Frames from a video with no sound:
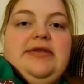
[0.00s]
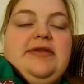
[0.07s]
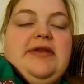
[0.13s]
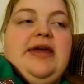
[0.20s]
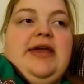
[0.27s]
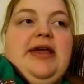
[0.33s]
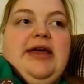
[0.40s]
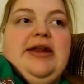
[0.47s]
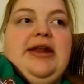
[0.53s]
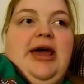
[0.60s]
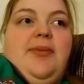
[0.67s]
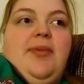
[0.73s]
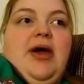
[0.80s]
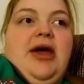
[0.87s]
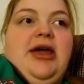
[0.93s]
taking a
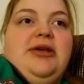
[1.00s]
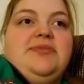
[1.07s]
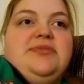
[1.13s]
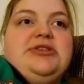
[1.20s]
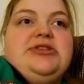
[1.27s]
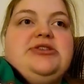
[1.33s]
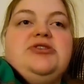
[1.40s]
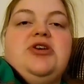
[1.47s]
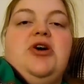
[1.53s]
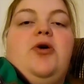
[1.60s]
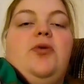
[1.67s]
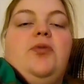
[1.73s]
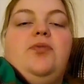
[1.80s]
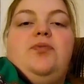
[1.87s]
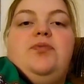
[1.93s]
nap. I am
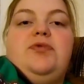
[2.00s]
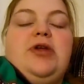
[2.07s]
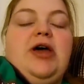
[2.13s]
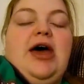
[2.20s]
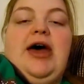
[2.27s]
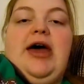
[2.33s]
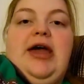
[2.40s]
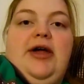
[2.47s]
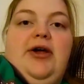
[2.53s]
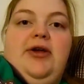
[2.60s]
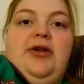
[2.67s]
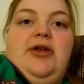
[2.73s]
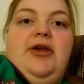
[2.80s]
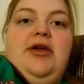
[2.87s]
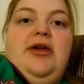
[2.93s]
so
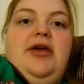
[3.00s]
tired